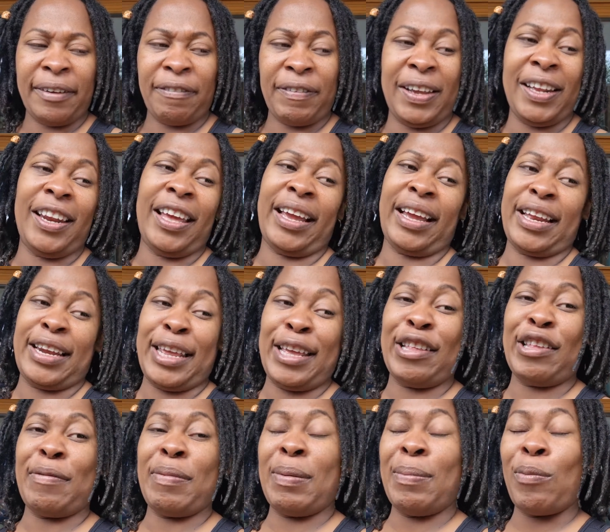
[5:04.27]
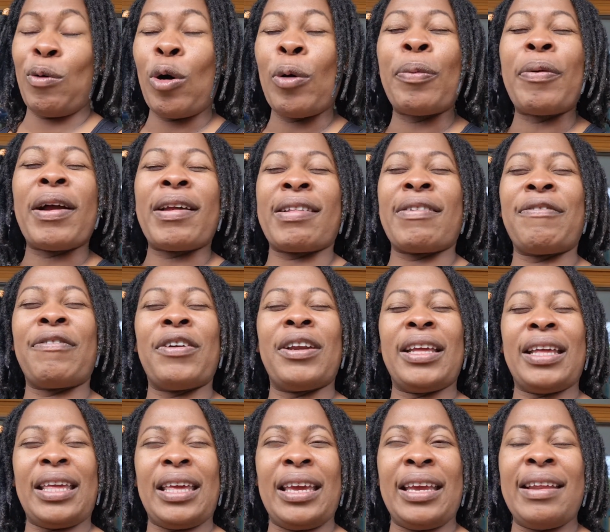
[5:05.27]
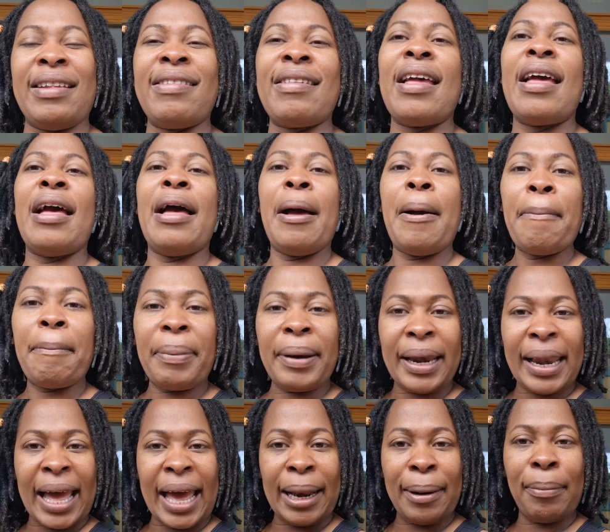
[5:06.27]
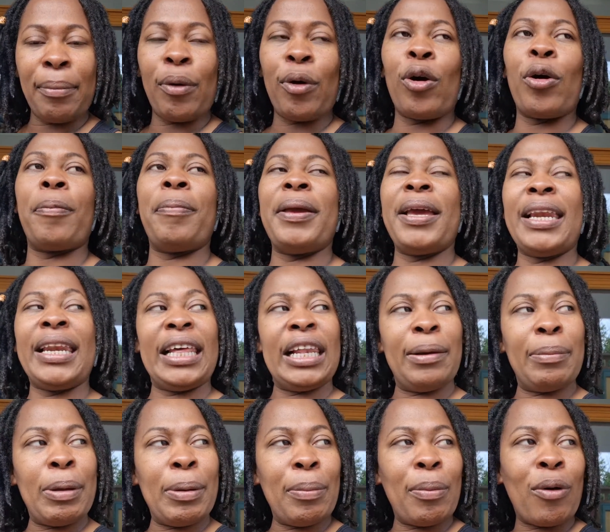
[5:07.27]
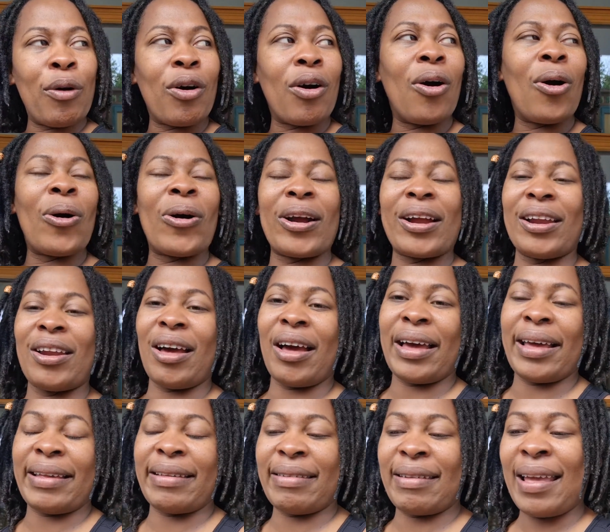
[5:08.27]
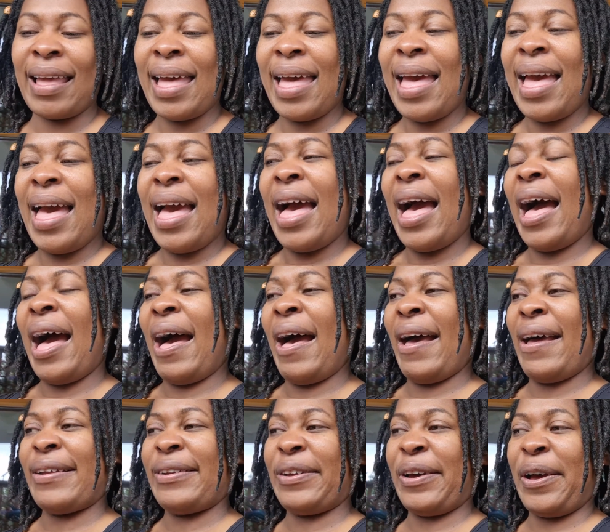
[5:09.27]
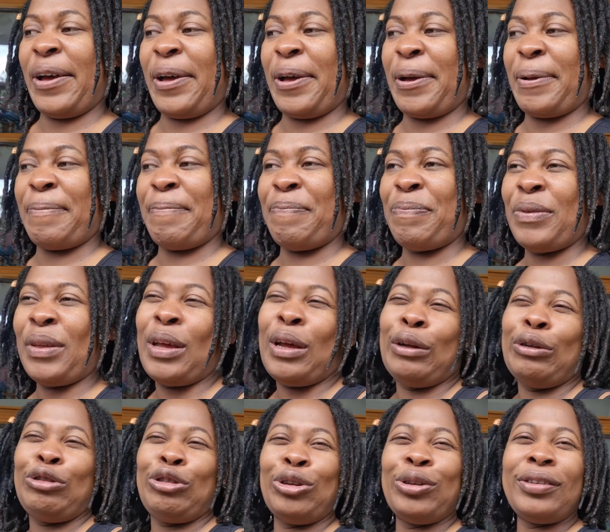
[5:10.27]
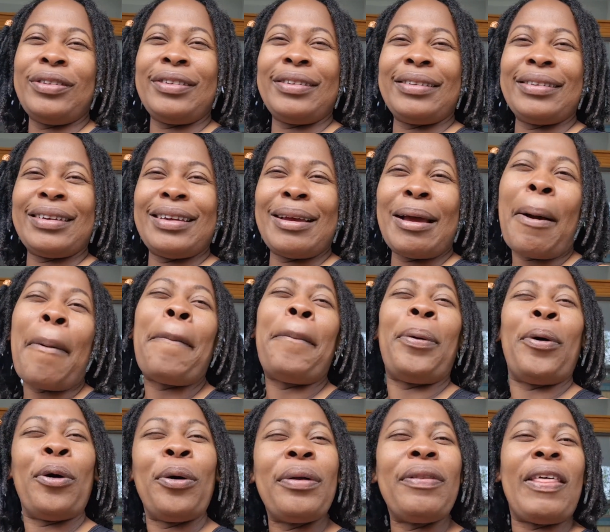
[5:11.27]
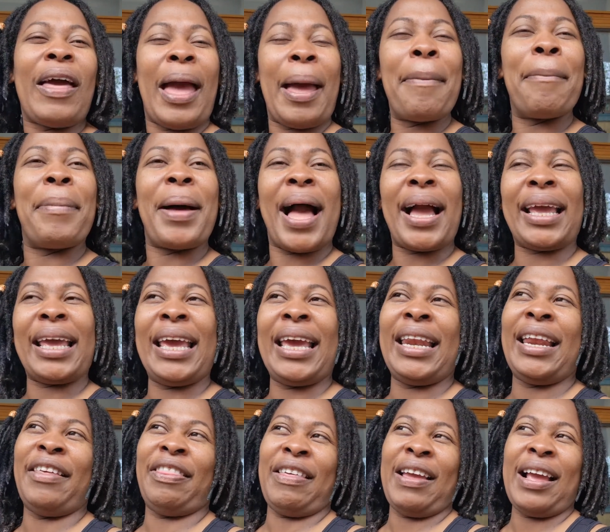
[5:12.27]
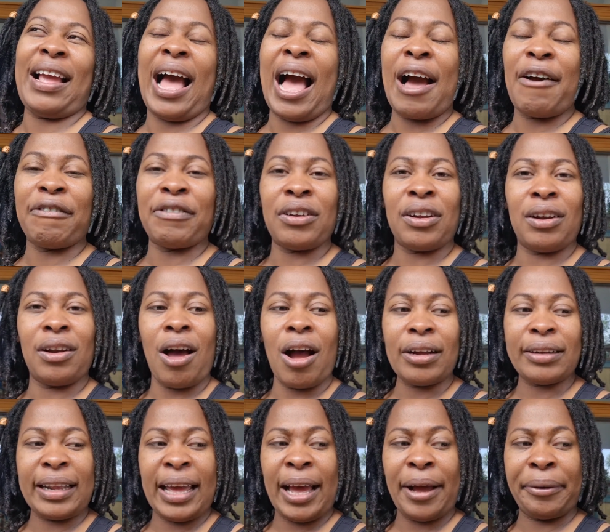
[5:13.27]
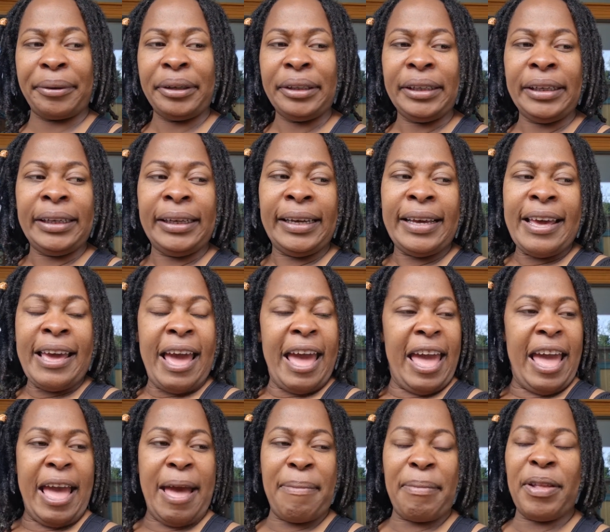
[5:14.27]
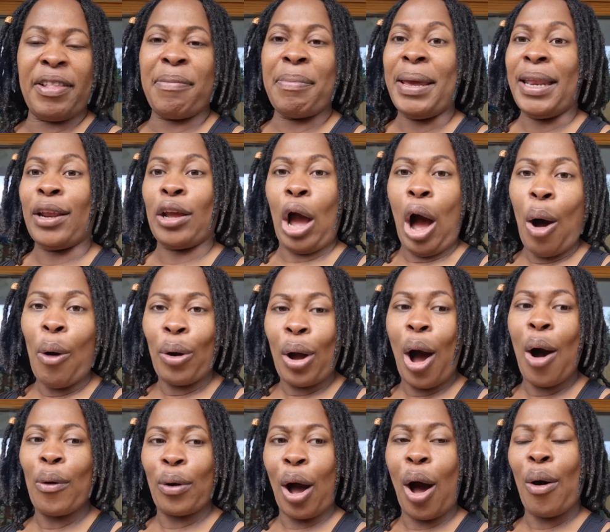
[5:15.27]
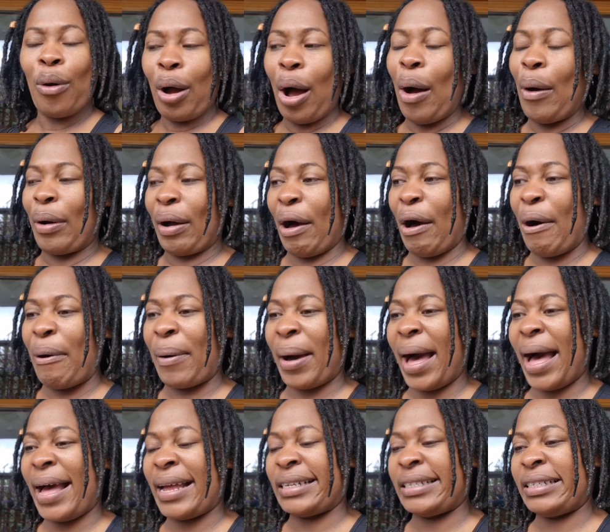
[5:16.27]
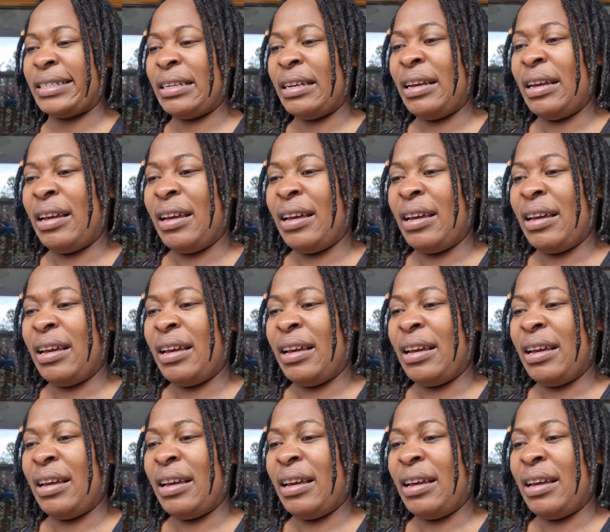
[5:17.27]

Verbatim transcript: i feel like i need to be more present for the kids plan more be a little bit more organized and um, just put them back in i think after lockdown um, it's been go go go go go and